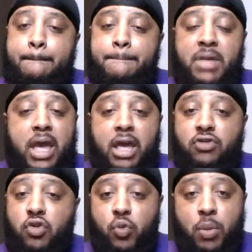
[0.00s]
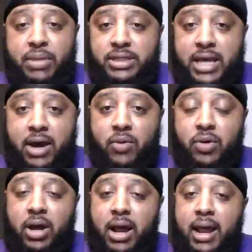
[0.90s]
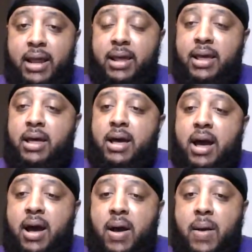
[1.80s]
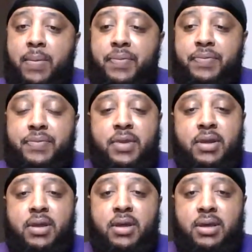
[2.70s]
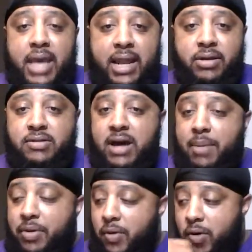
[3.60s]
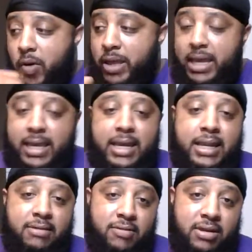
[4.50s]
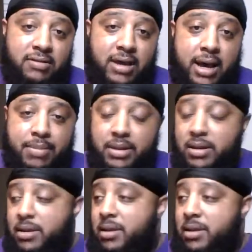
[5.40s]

Yeah, so you won't miss out. Alright. Got a good topic. I'm gonna go ahead and get into this topic.